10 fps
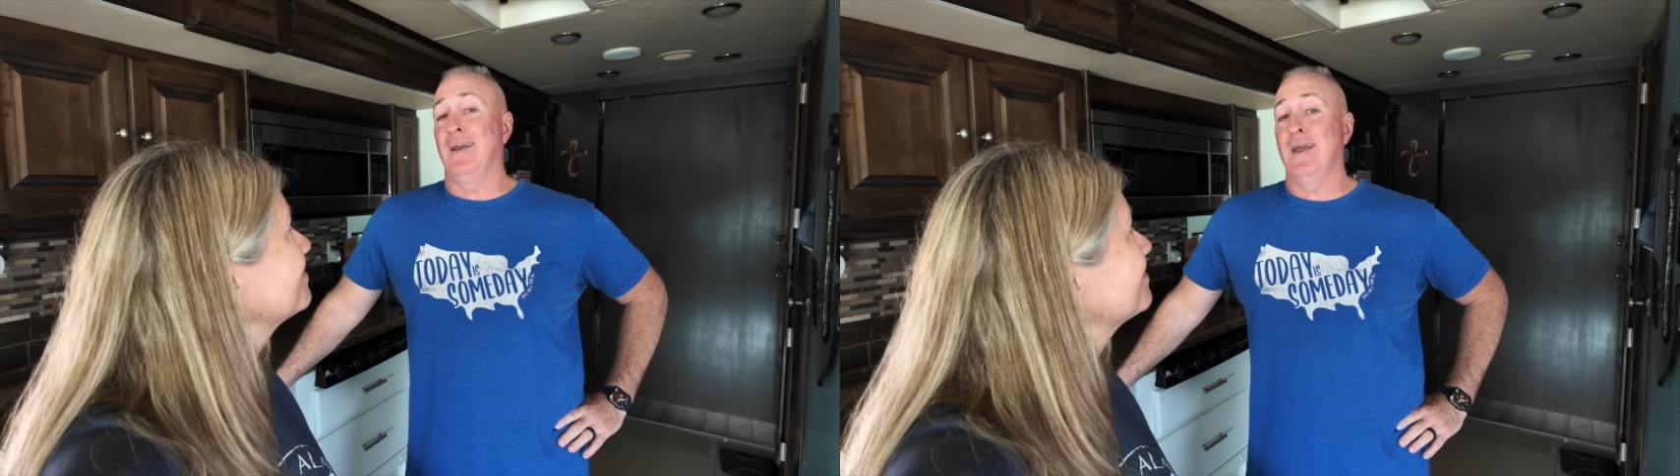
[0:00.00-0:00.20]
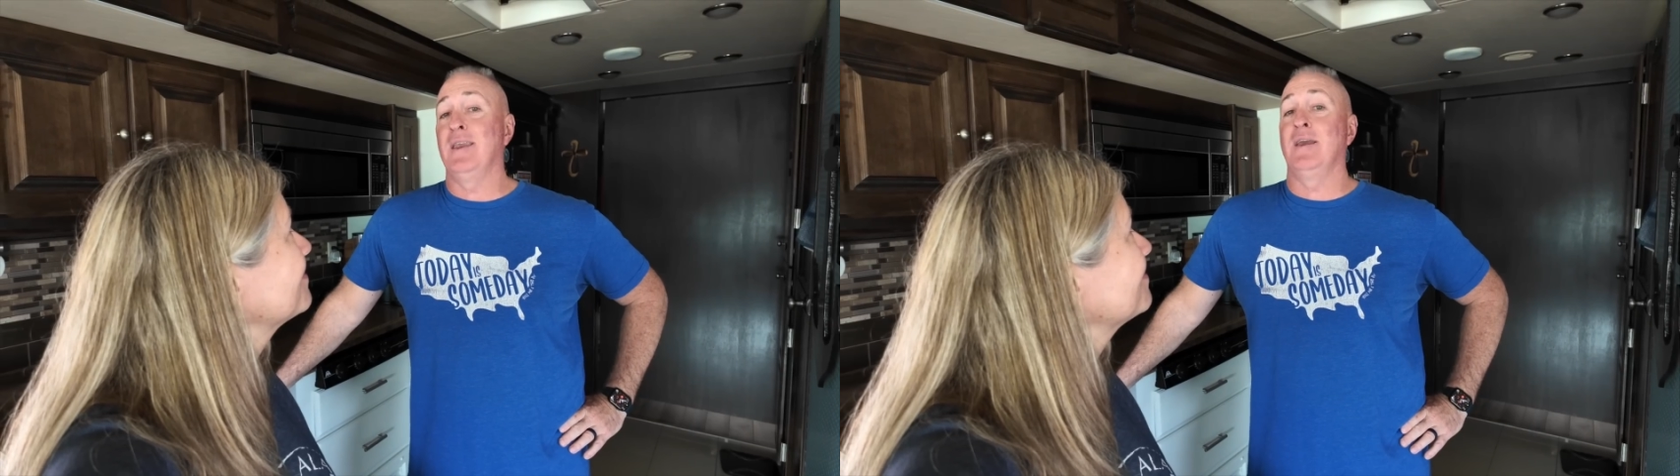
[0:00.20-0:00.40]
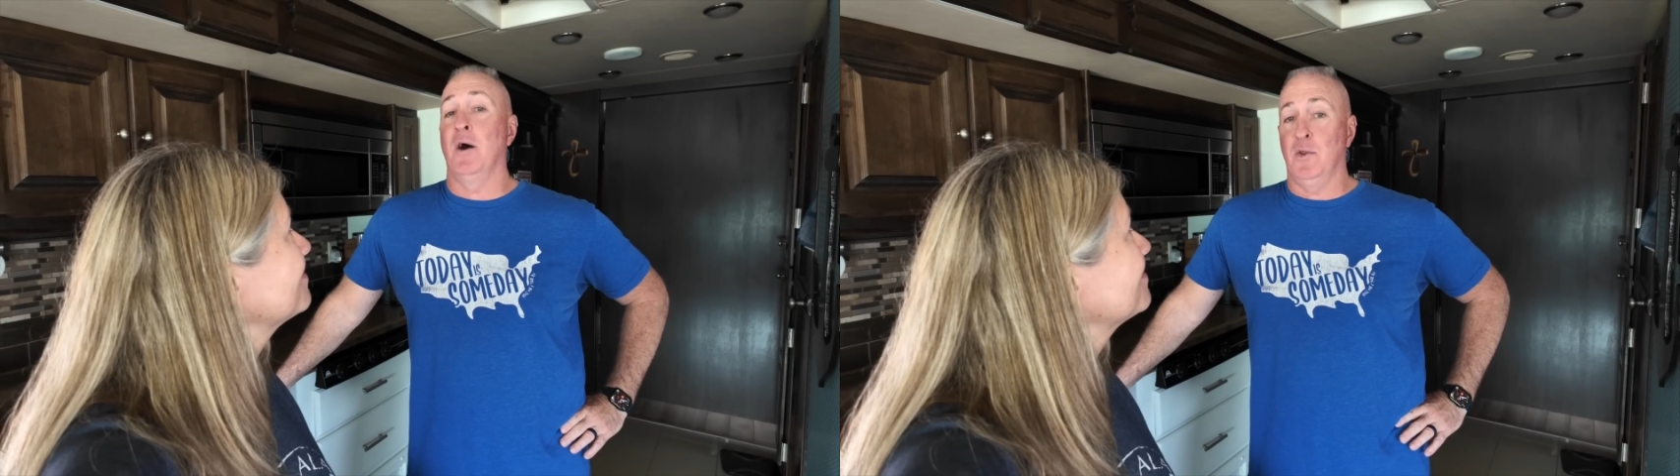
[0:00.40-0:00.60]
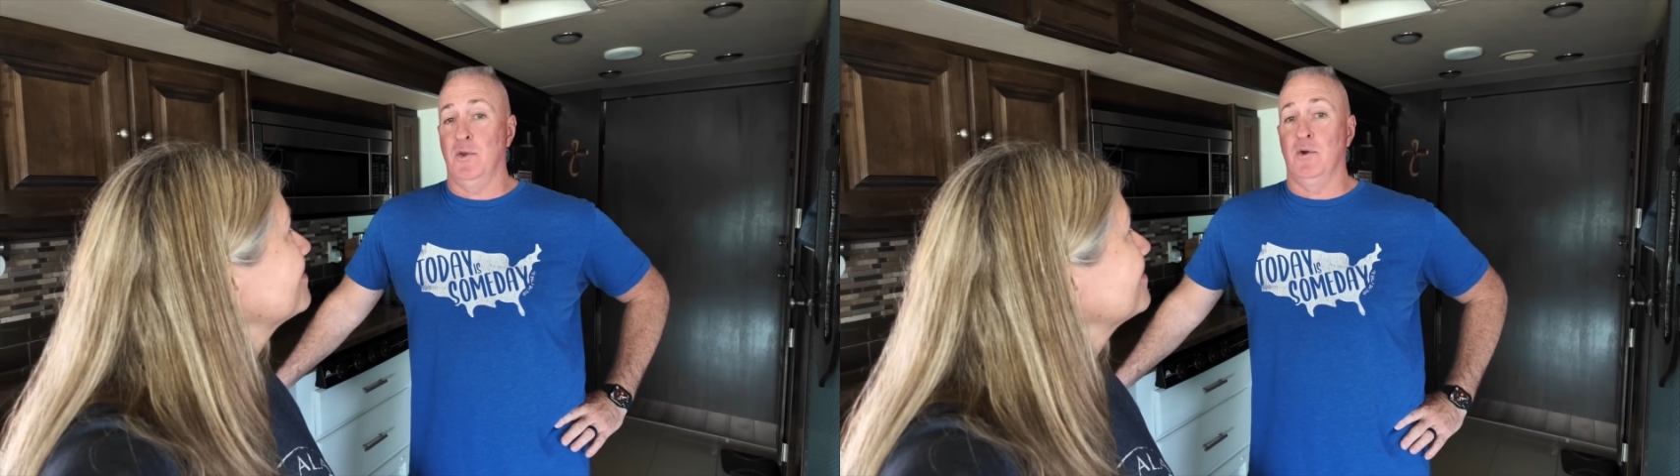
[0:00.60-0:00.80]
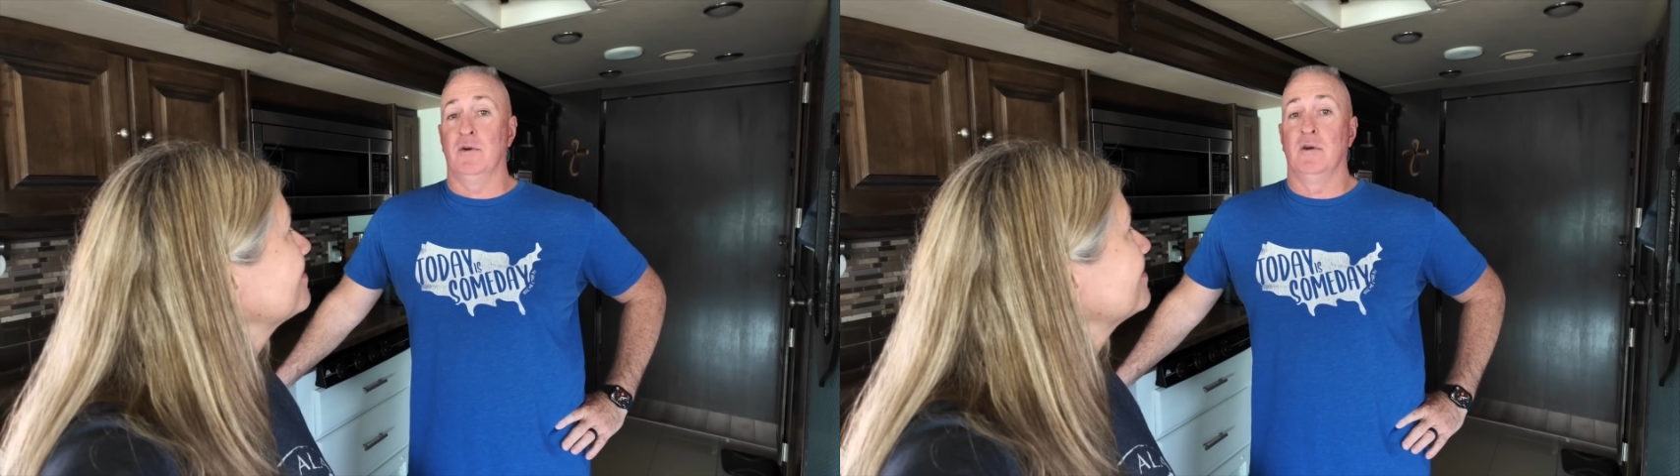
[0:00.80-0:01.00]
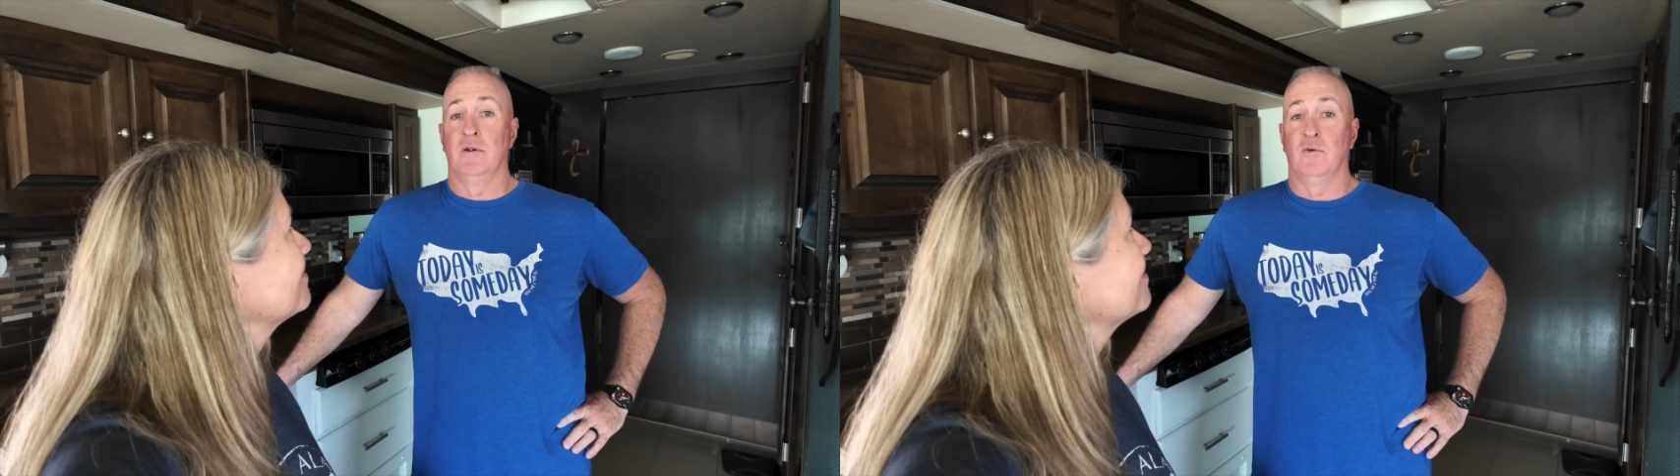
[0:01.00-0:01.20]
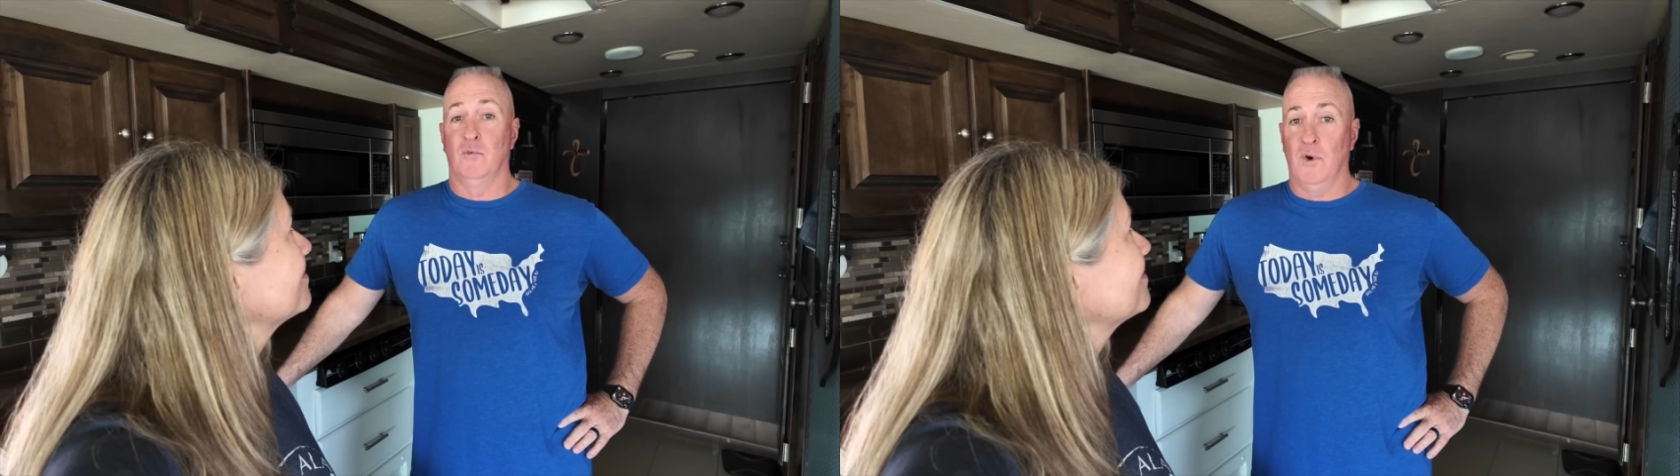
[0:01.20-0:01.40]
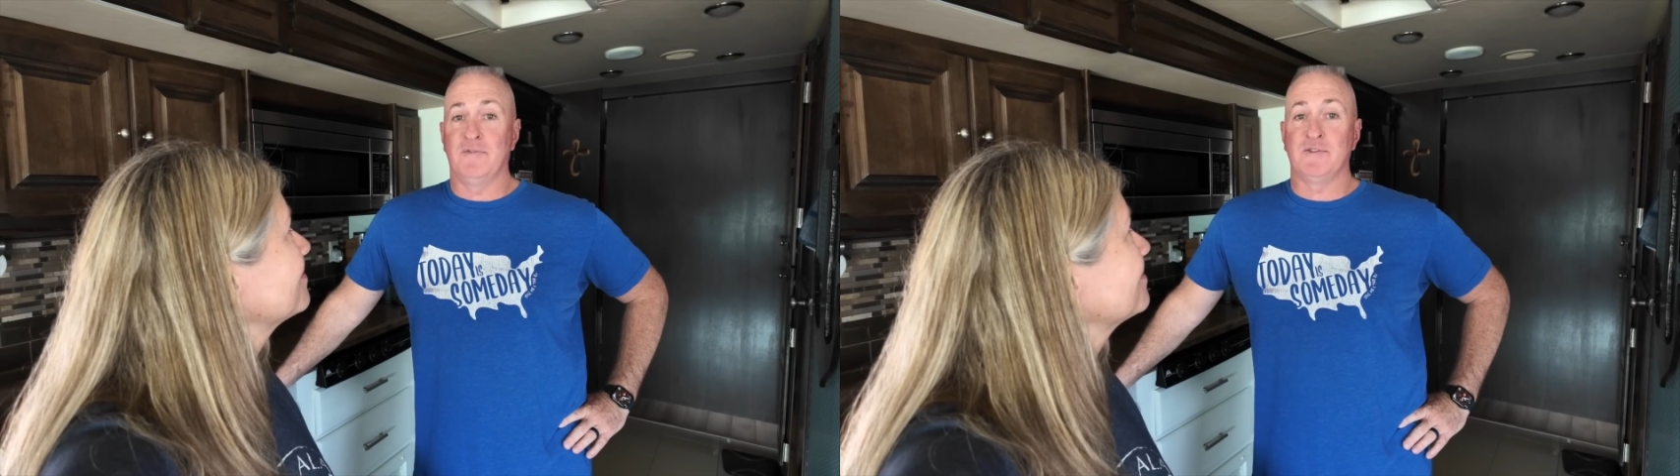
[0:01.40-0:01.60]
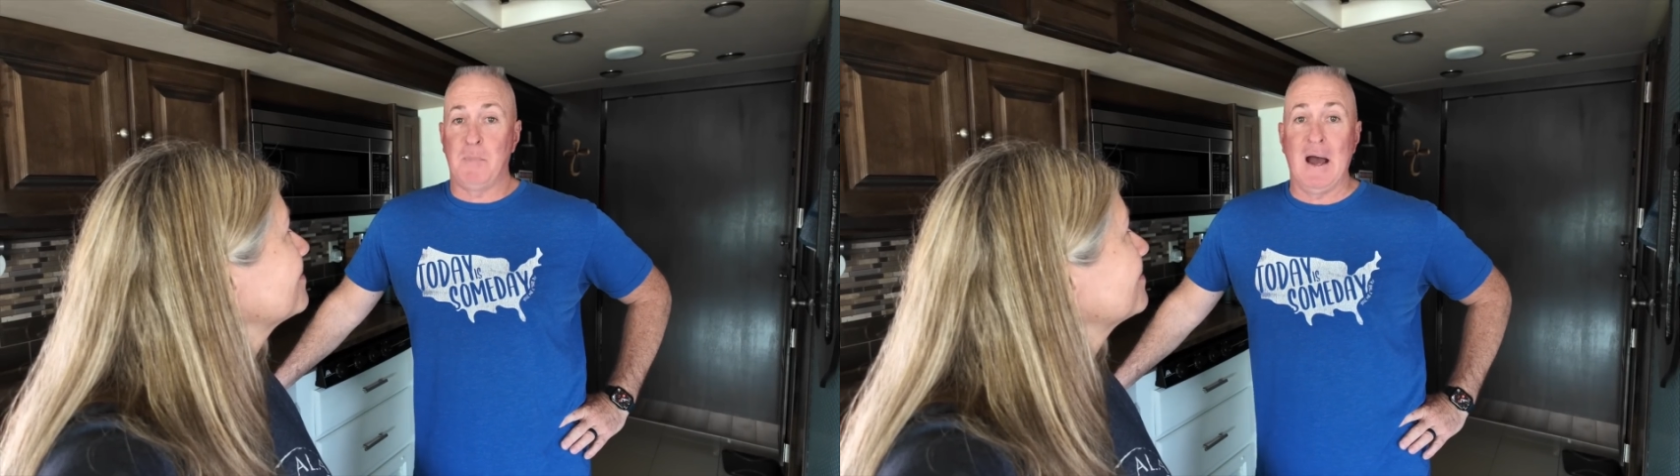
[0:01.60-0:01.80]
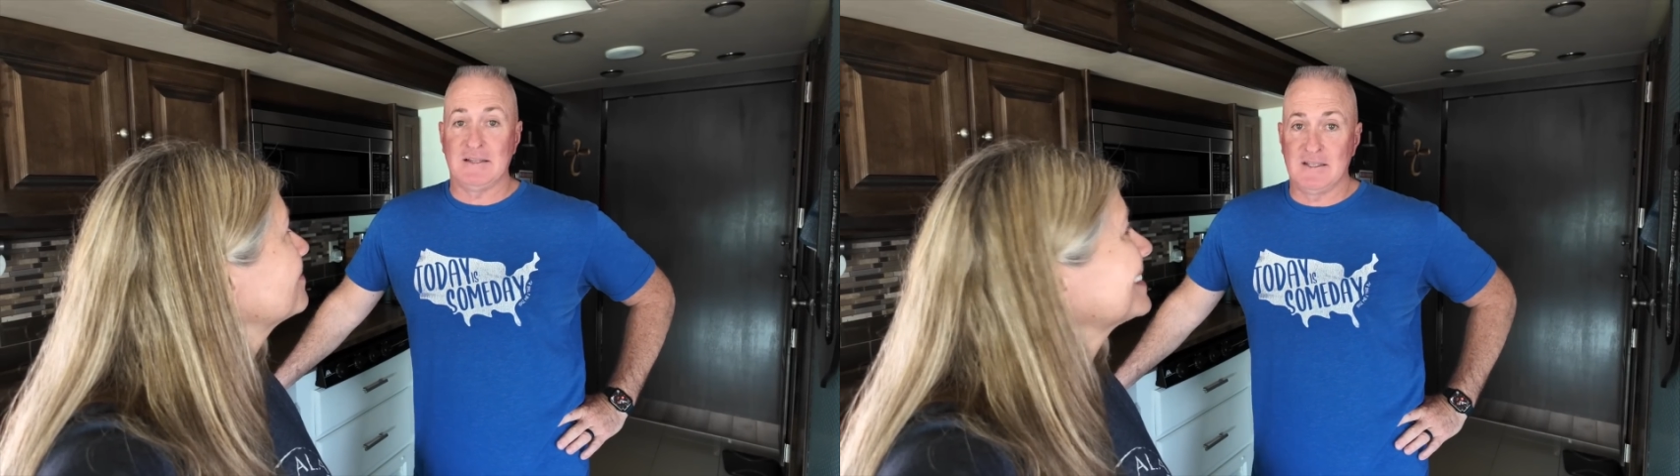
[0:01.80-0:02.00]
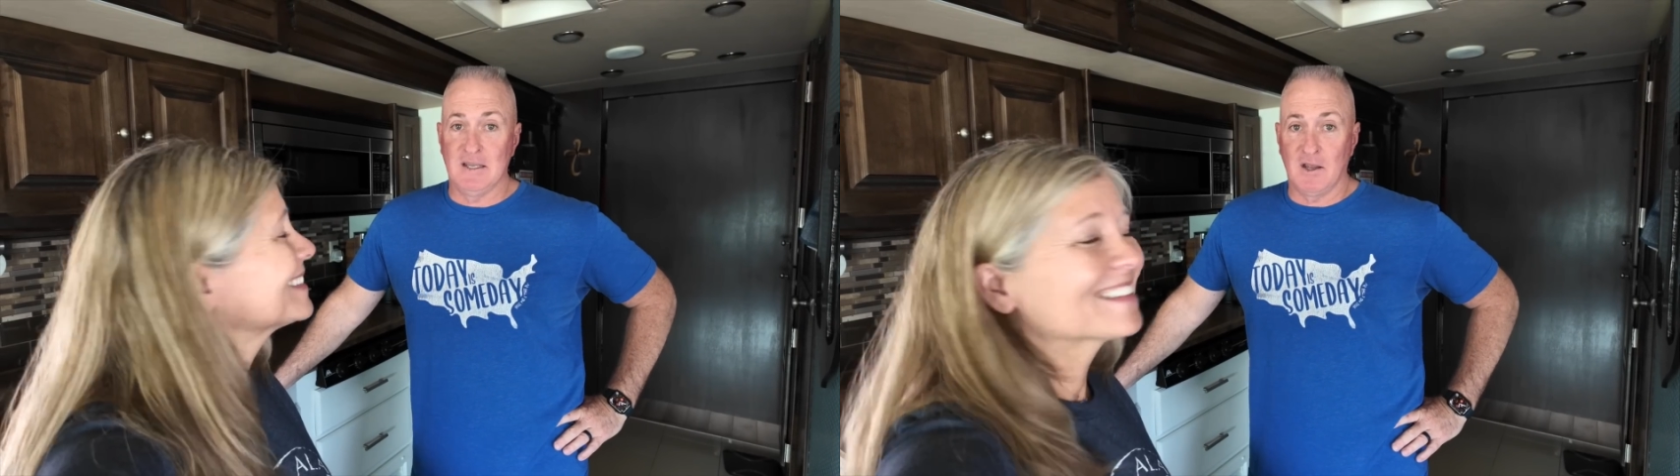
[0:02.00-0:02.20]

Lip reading: any other rough spots in the